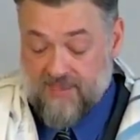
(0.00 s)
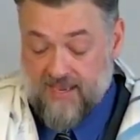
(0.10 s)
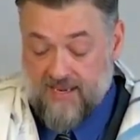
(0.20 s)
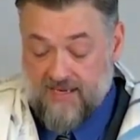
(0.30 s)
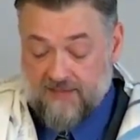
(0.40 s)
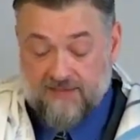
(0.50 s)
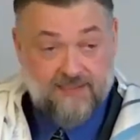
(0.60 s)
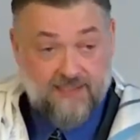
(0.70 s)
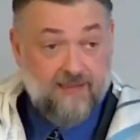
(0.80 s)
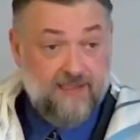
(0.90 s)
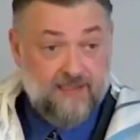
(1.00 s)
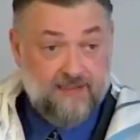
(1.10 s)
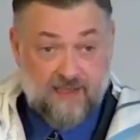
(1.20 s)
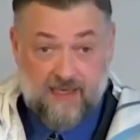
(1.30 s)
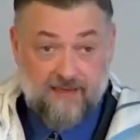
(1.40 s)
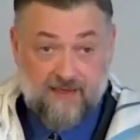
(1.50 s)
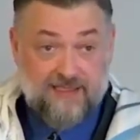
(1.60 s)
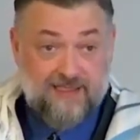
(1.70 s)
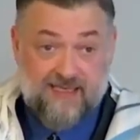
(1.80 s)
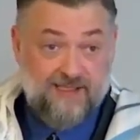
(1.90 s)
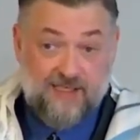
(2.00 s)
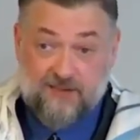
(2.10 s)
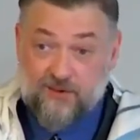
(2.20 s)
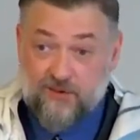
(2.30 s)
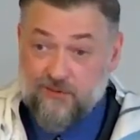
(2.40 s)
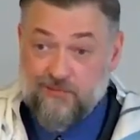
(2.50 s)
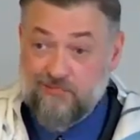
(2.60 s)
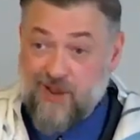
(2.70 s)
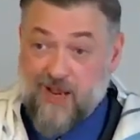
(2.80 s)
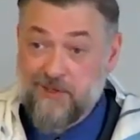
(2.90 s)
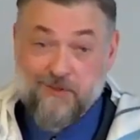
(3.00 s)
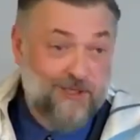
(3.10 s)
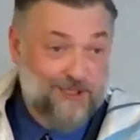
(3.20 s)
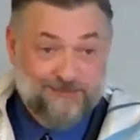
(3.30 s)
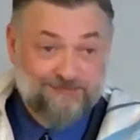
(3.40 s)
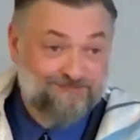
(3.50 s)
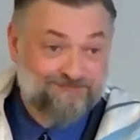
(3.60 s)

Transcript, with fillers: they see this and they're intending to undo it.